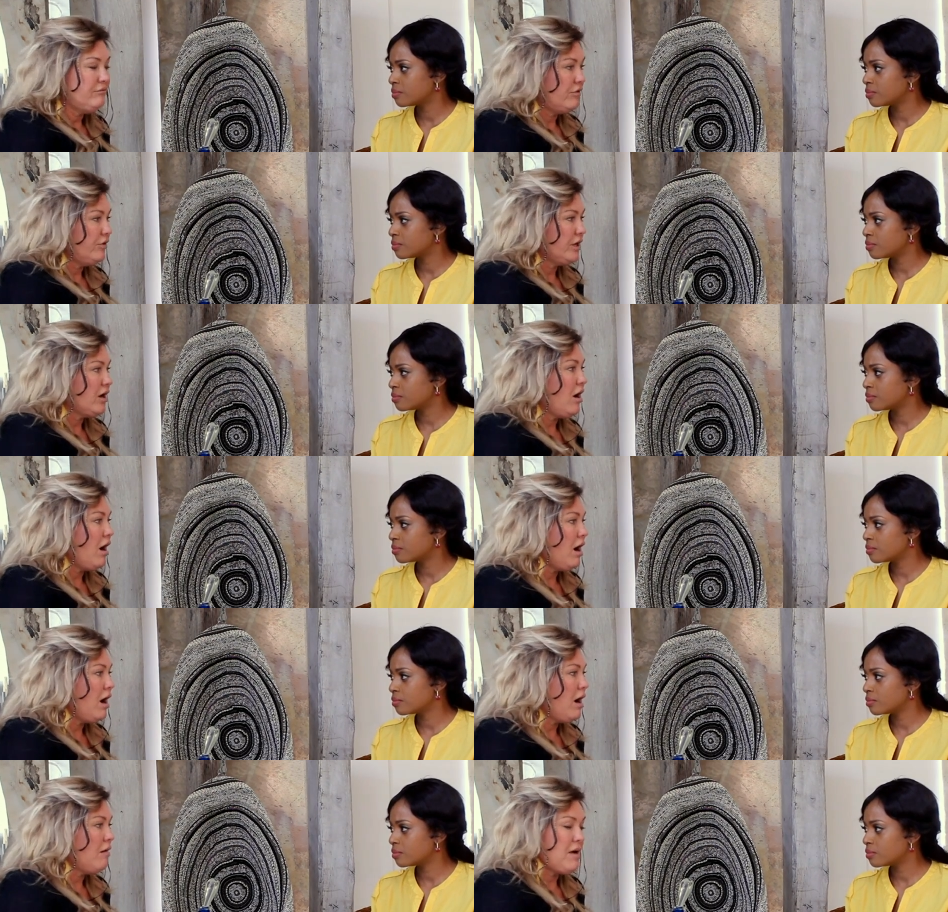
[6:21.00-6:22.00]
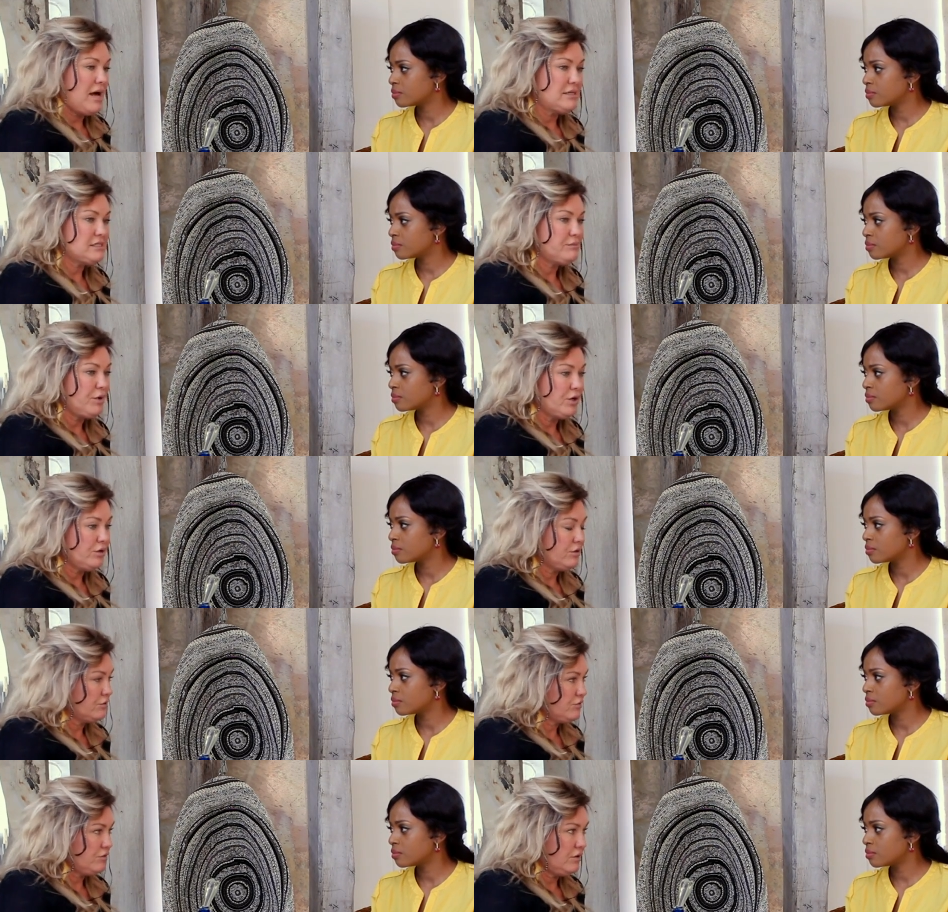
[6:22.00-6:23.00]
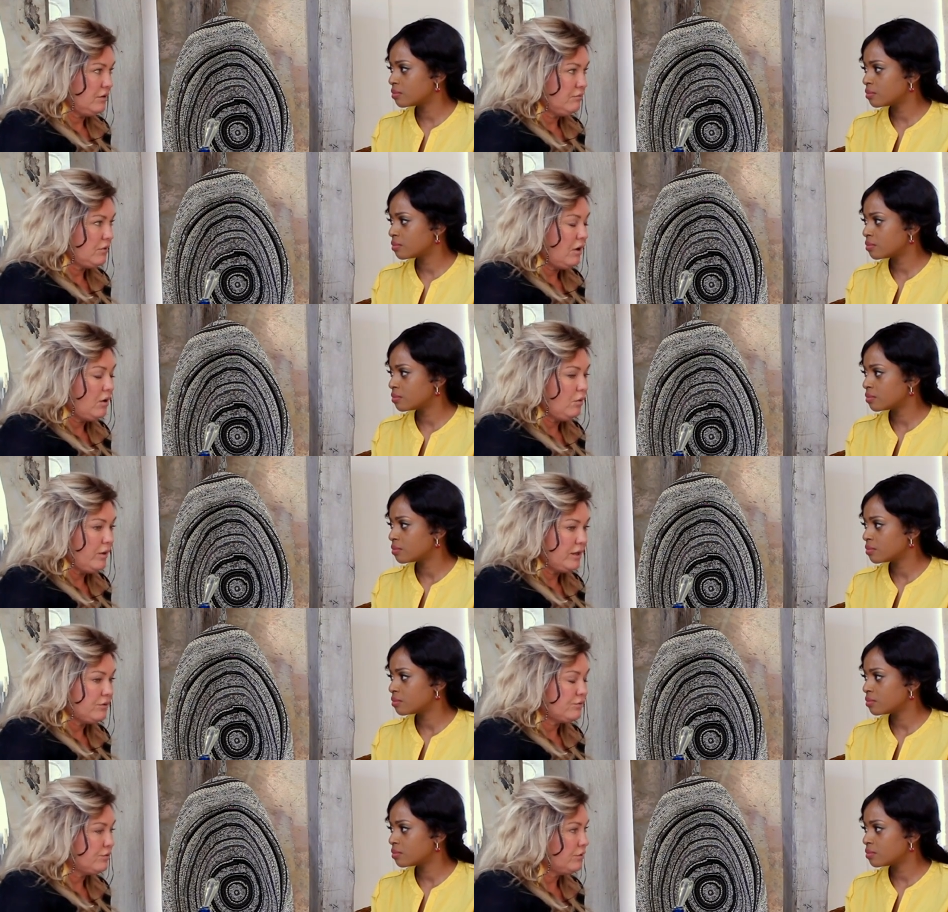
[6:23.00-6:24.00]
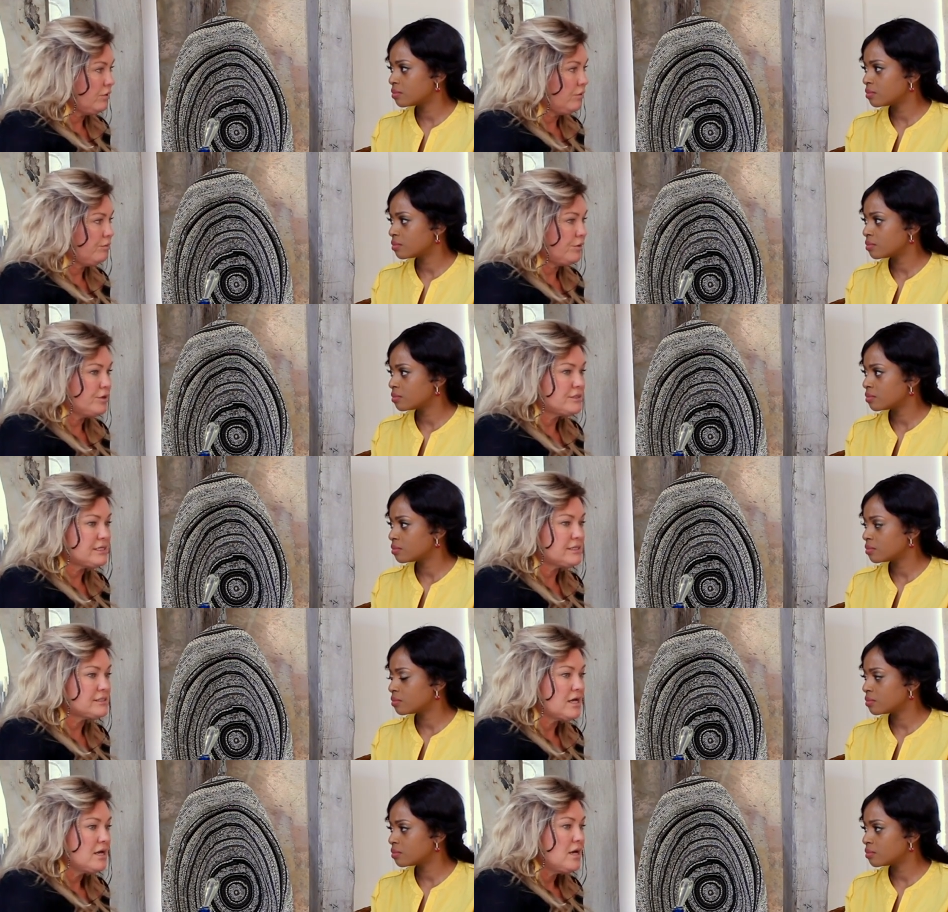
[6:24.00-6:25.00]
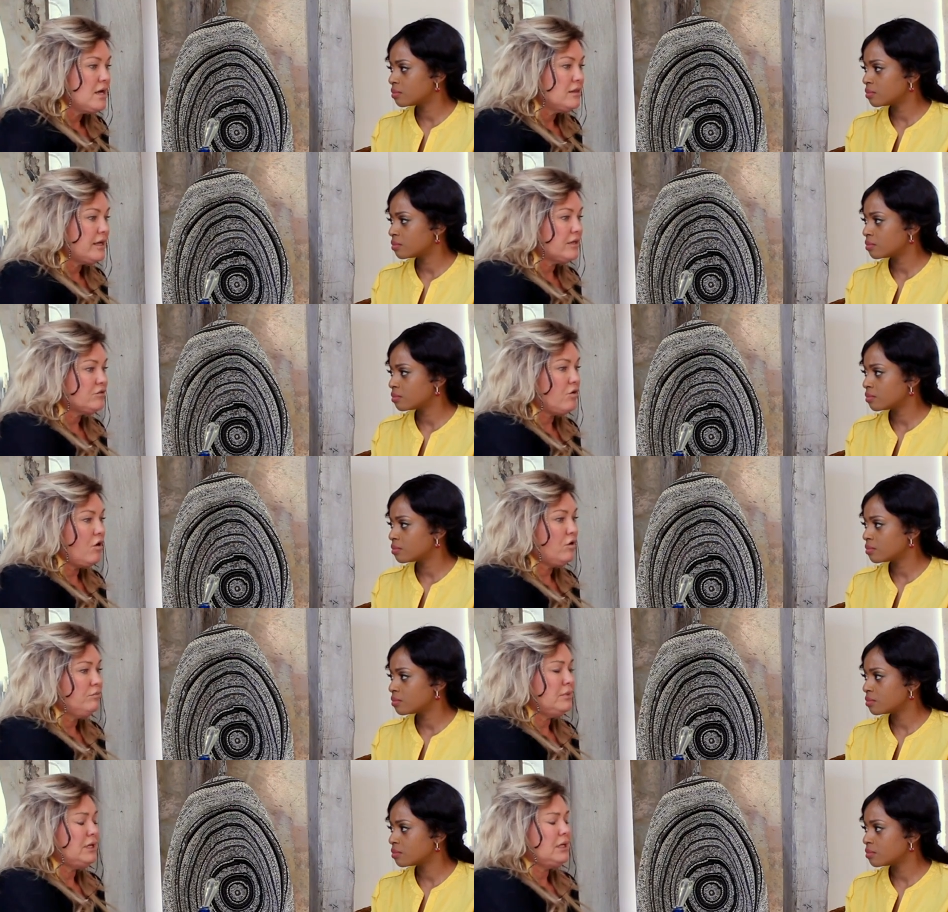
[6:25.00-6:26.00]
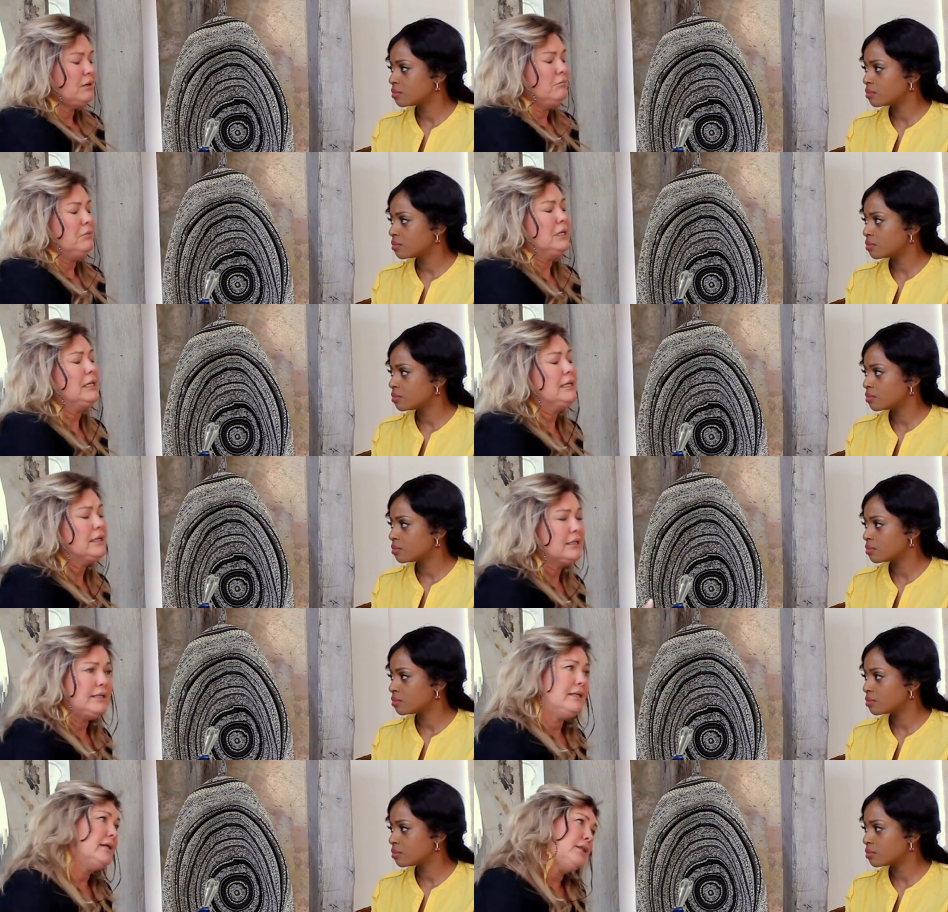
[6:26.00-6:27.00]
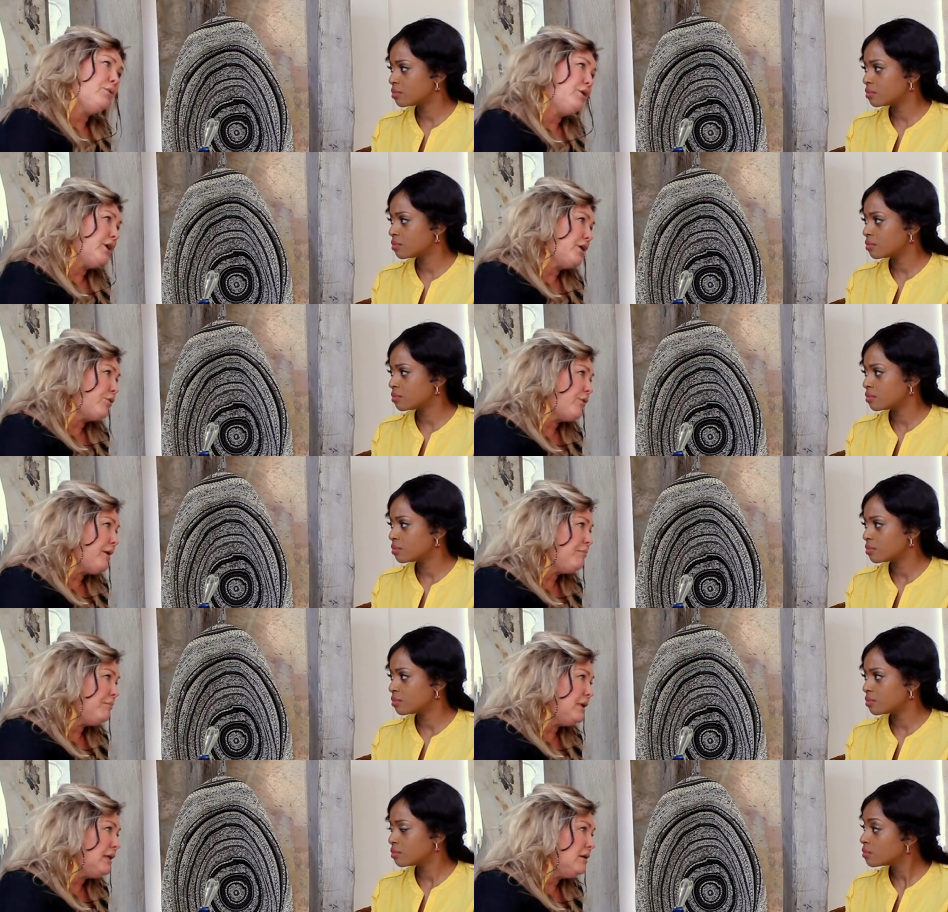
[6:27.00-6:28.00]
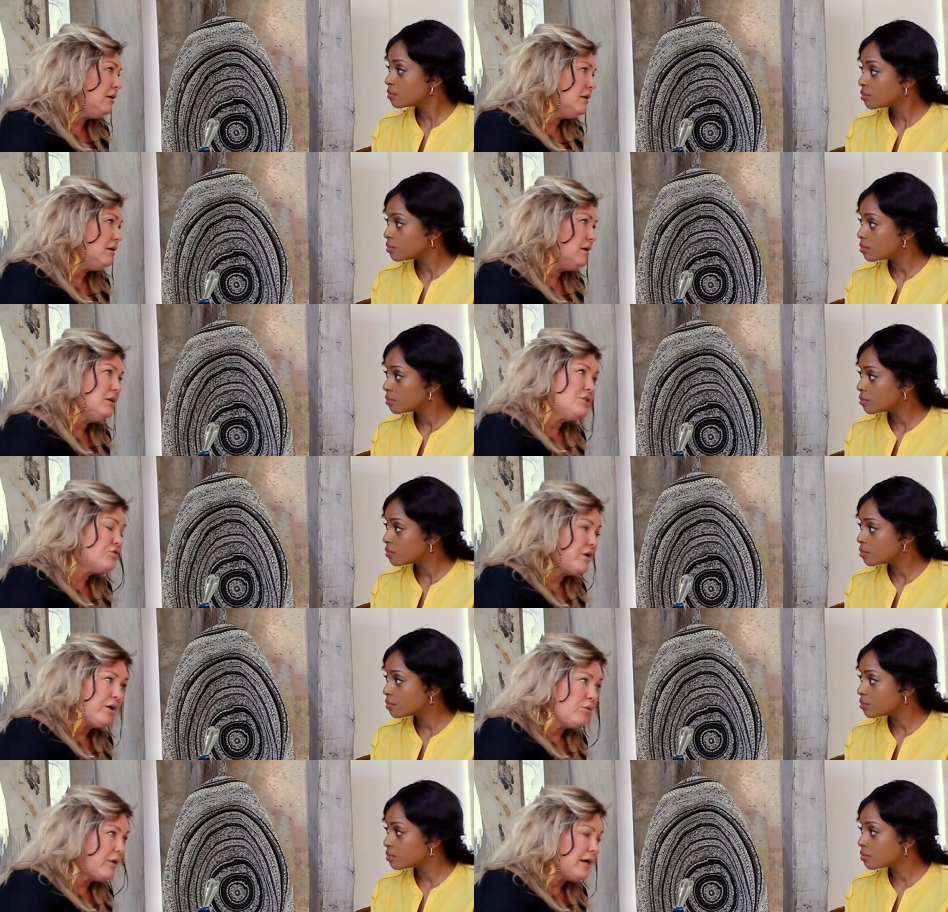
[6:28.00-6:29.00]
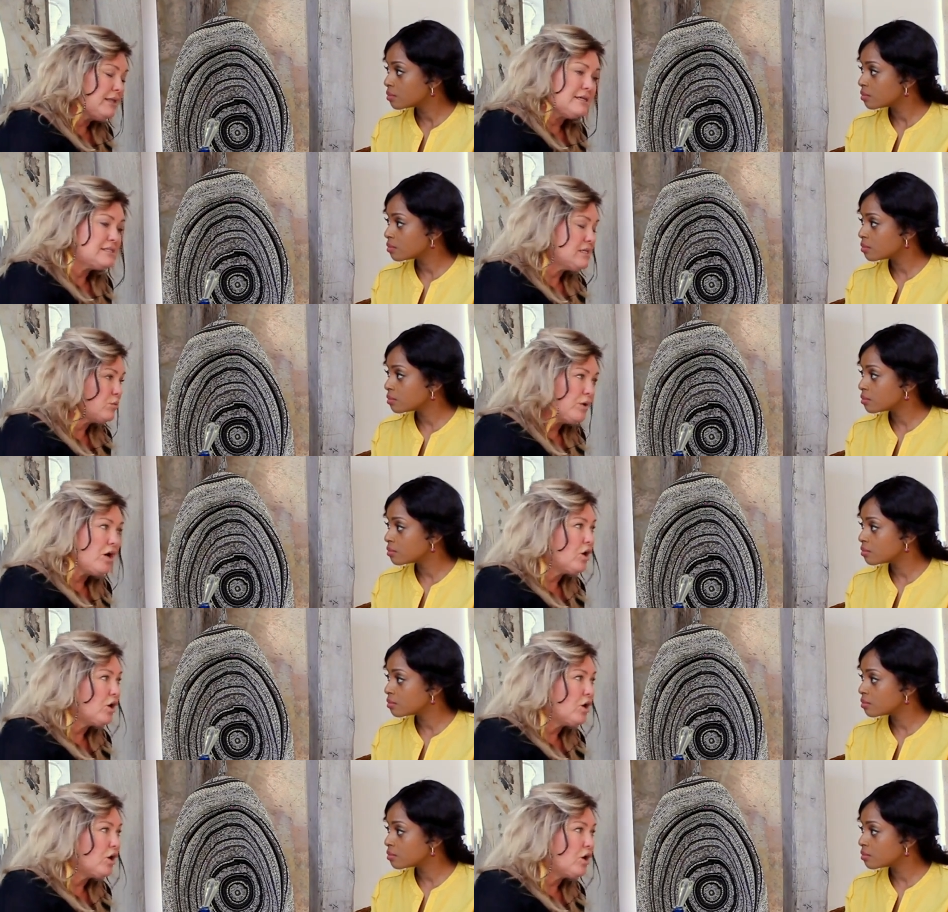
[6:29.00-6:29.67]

Speaker 1: very calm. I spoke to them the whole way through the whole process. They told me immediately that they were going to rape me. Straight away, they said, We are